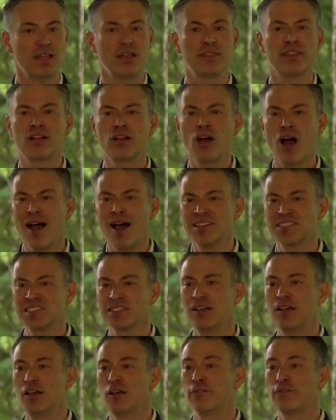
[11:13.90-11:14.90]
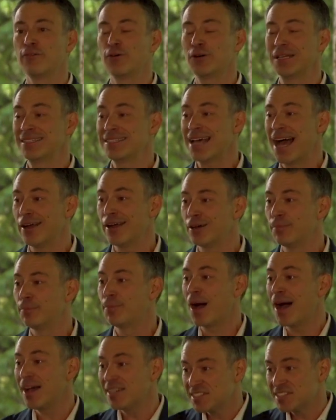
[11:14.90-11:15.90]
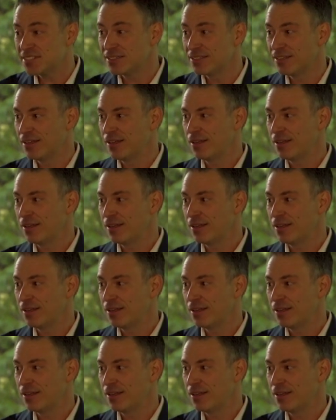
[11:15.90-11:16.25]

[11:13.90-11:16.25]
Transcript: The cost for an entire bus